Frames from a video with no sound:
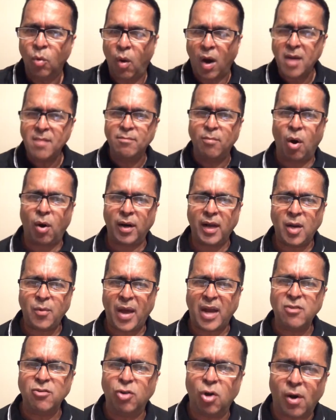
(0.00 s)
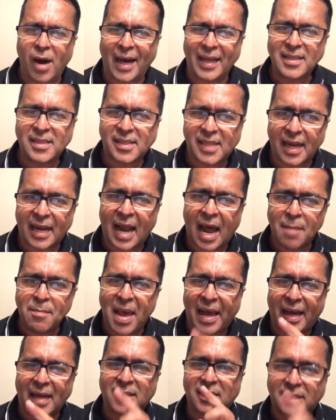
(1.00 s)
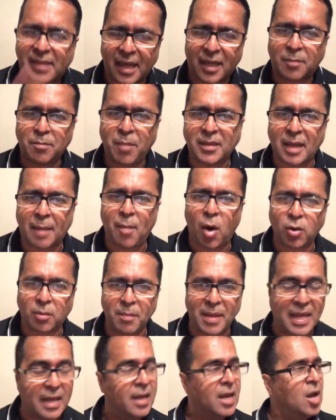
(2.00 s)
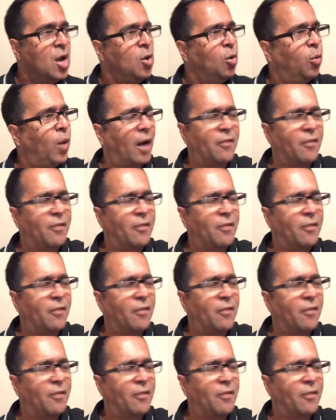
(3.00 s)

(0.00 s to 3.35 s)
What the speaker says: One morning when Rohan Sinanan make a statement about me,